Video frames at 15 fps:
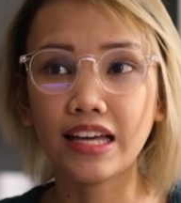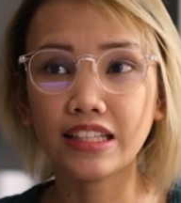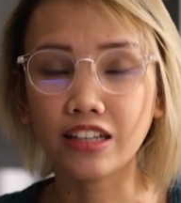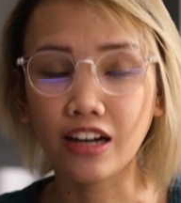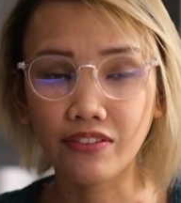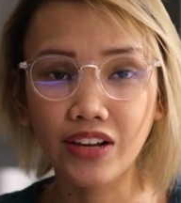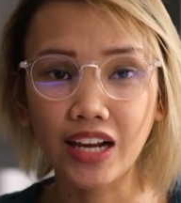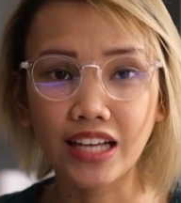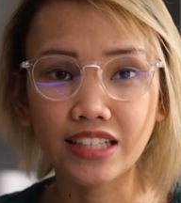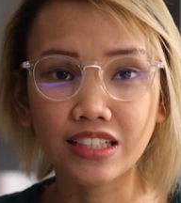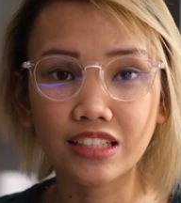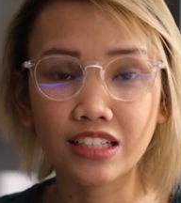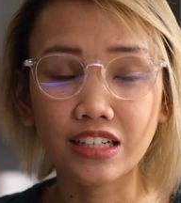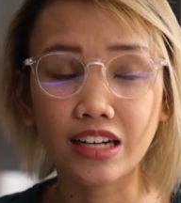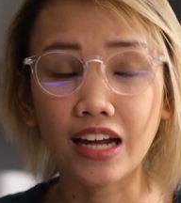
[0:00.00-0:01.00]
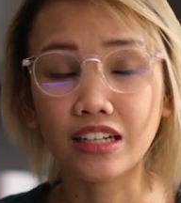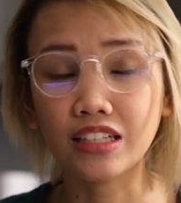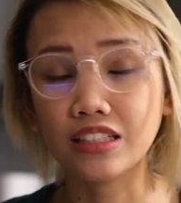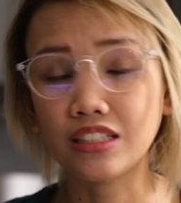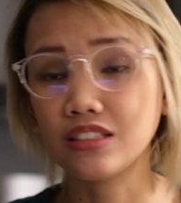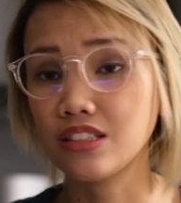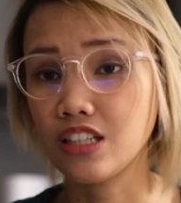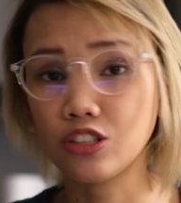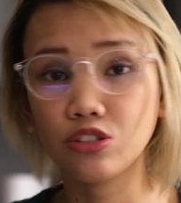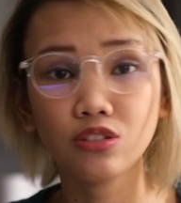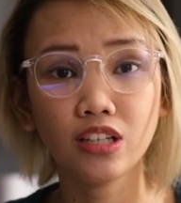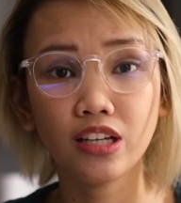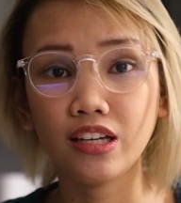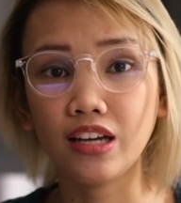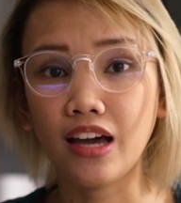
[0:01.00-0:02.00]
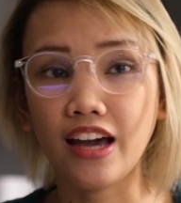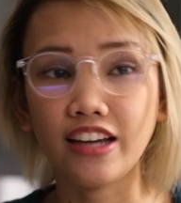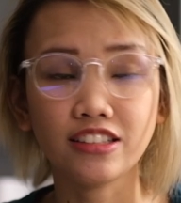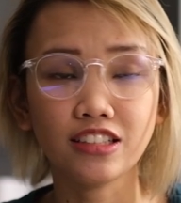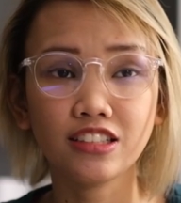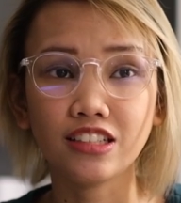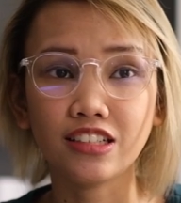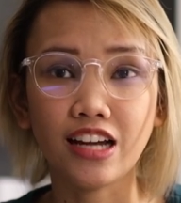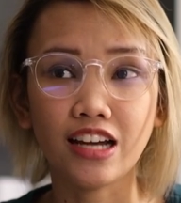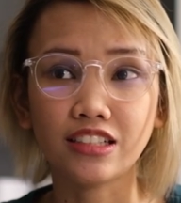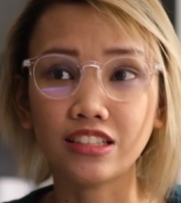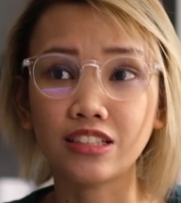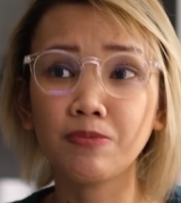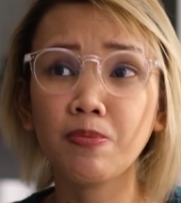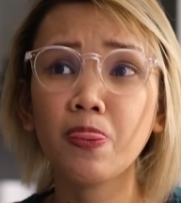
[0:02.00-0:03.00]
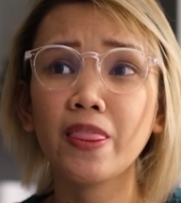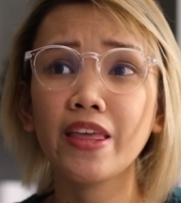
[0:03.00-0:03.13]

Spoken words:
travel itinerary, day-to-day itinerary